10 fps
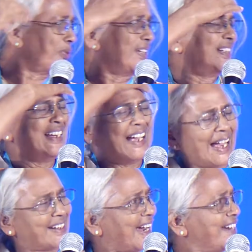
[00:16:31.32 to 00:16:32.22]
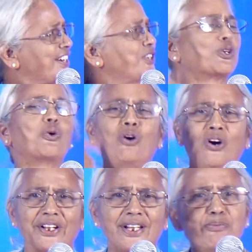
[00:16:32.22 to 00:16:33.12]
Huh? I tend to go
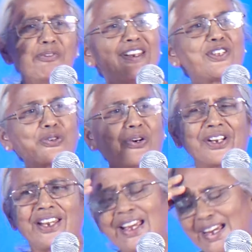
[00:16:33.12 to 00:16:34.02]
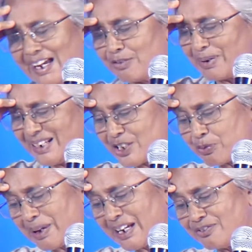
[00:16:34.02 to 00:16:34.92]
on. I'm very sorry. I've been a
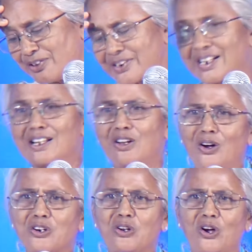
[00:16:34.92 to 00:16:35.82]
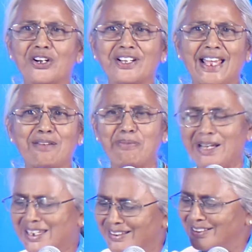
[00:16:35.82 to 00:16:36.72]
speaker for a long time, many
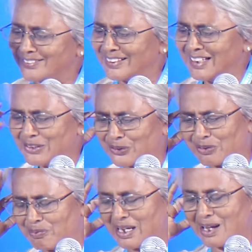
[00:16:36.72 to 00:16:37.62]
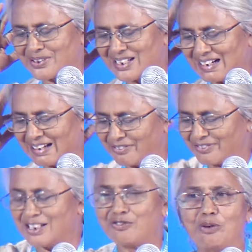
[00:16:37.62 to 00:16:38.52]
years, so it becomes a little
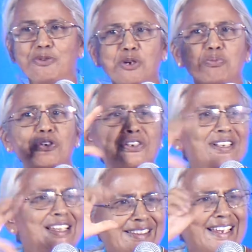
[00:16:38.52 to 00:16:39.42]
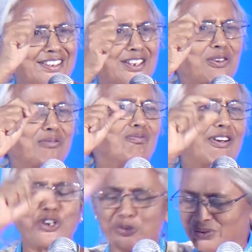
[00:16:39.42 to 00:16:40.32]
difficult for me to put things in 1
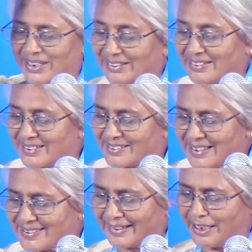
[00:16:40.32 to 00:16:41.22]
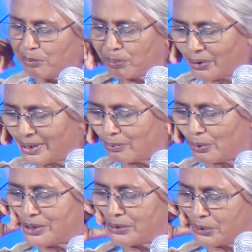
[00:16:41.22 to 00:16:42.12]
or 2 sentences. The second point I
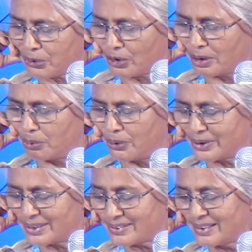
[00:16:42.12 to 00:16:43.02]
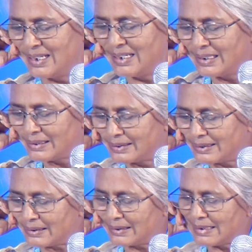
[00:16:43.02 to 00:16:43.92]
wanted to talk about is the
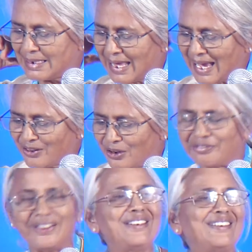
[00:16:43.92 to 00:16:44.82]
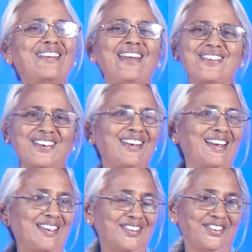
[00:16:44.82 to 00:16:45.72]
lack of integration in
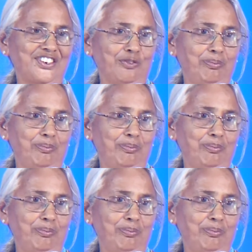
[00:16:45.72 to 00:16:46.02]
our system.